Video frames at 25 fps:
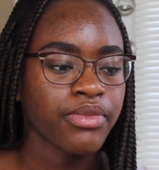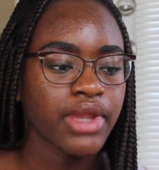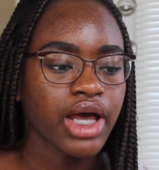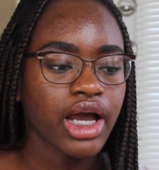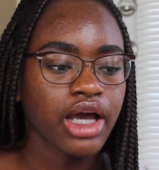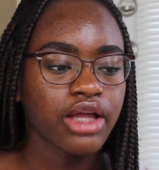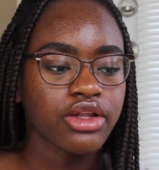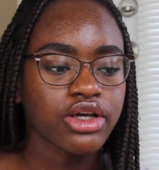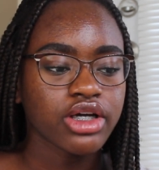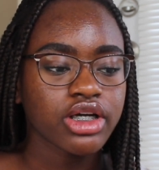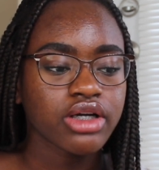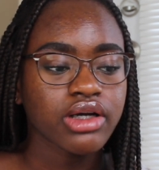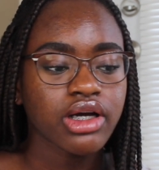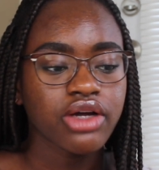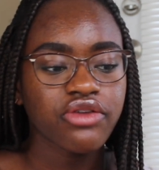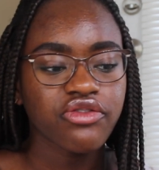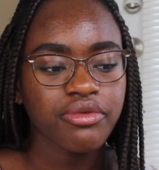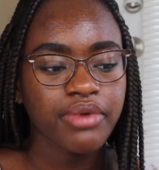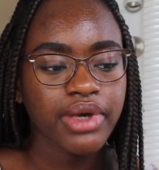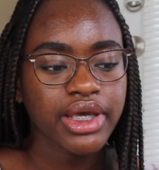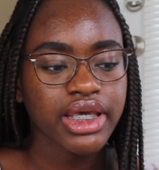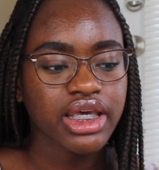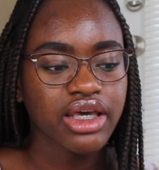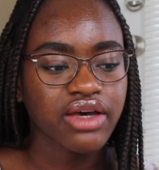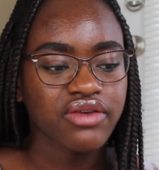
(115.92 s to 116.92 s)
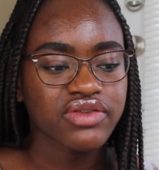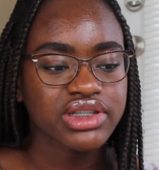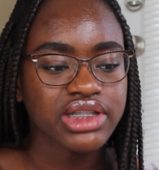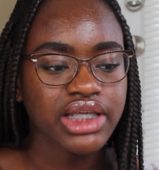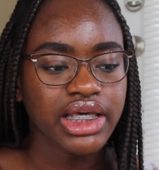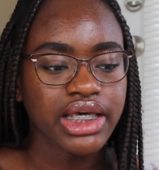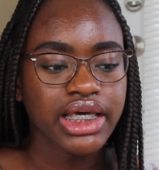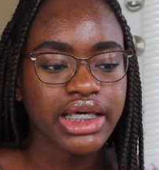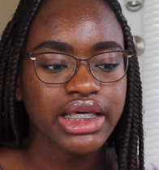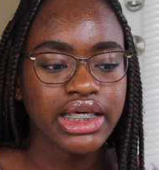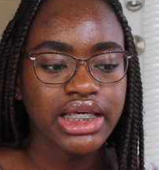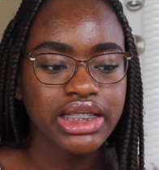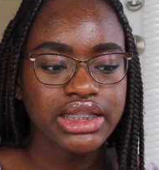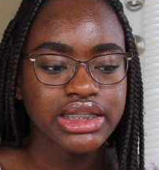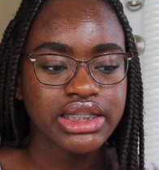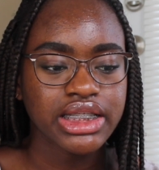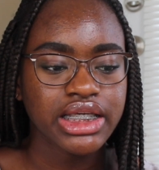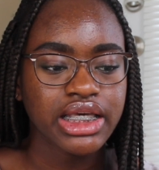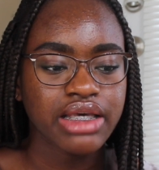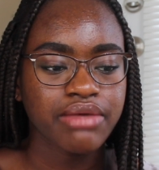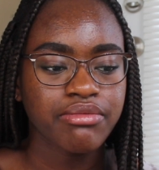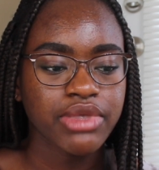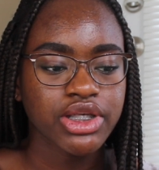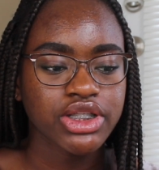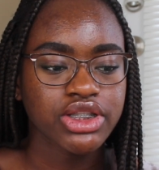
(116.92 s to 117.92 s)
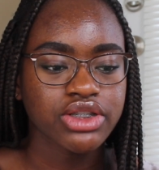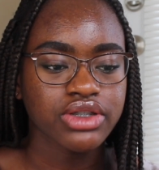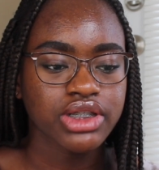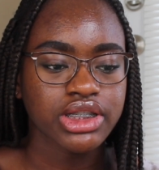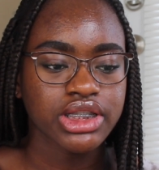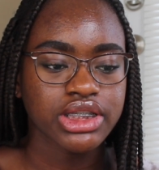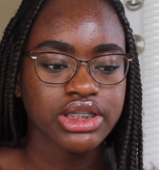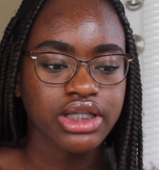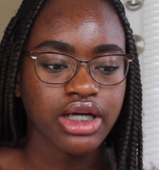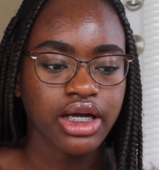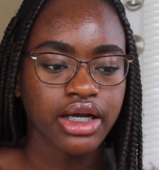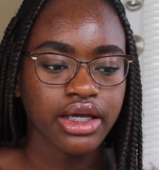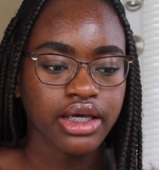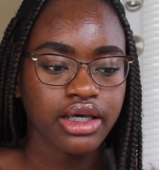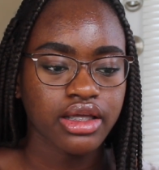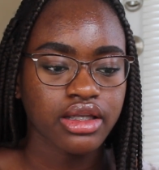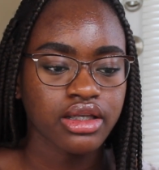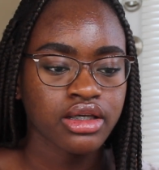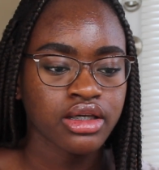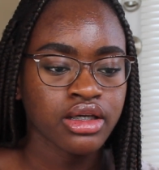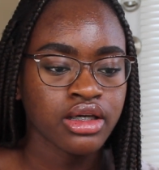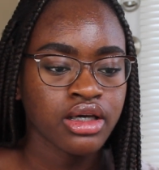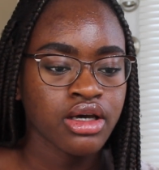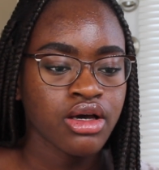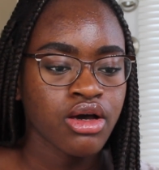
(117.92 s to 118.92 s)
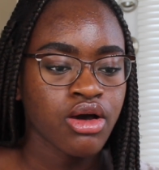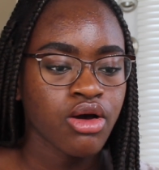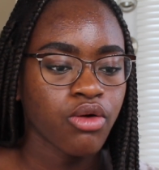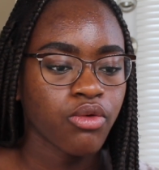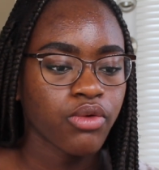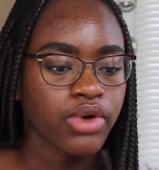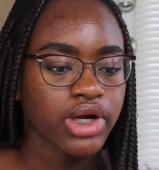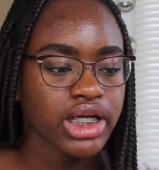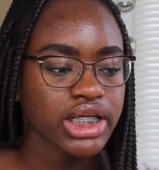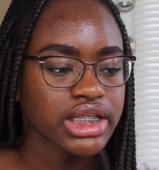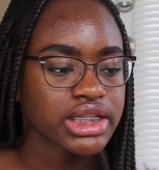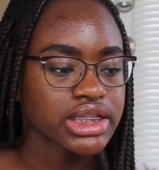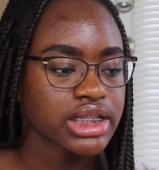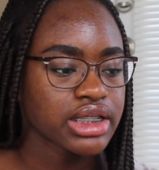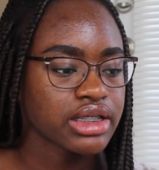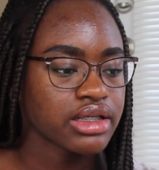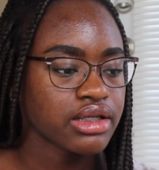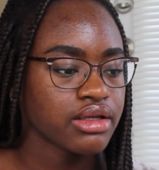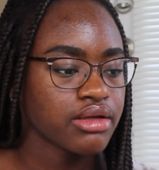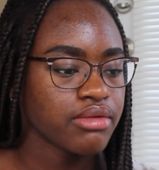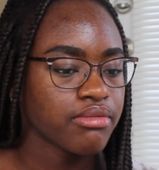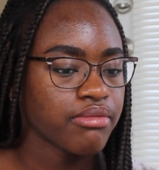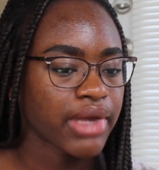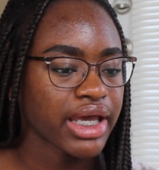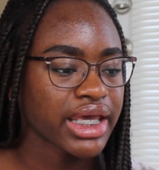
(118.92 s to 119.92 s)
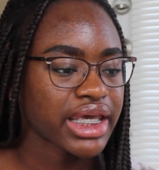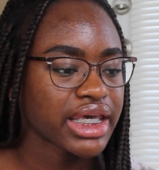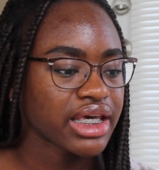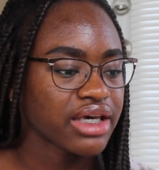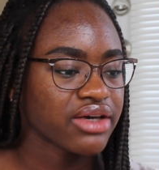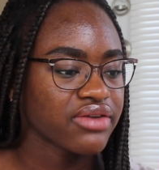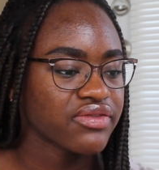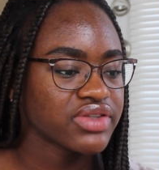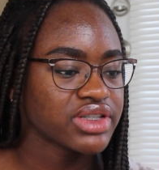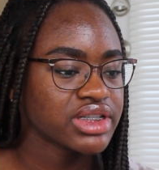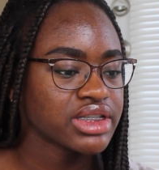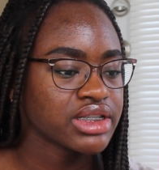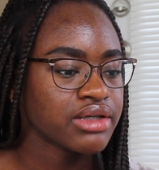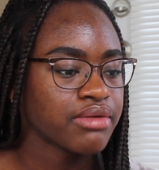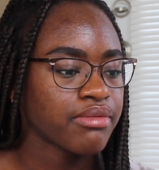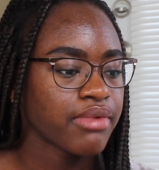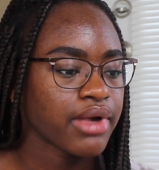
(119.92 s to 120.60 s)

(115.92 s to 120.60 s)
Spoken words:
I look around for my gift like a heat-seeking missile at its target. Where is it? My gift.